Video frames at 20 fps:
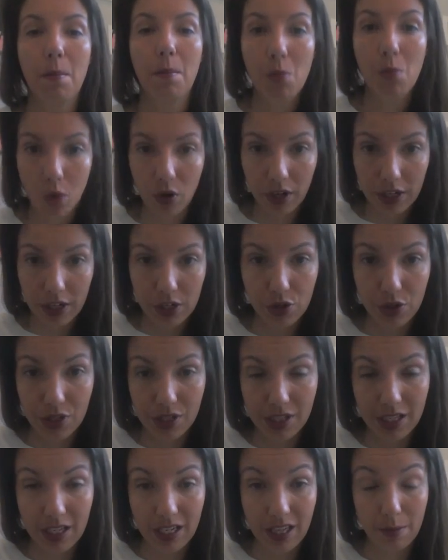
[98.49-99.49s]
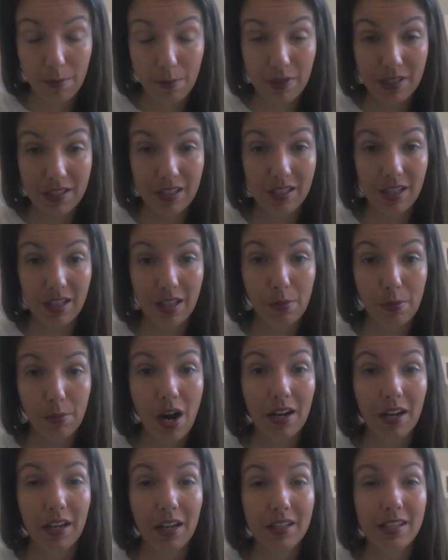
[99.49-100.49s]
more interested in the business and the
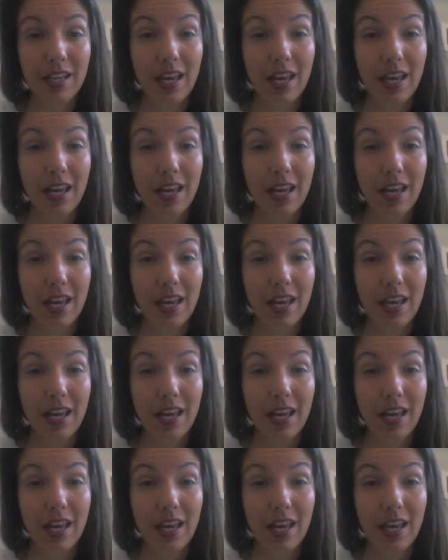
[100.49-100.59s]
products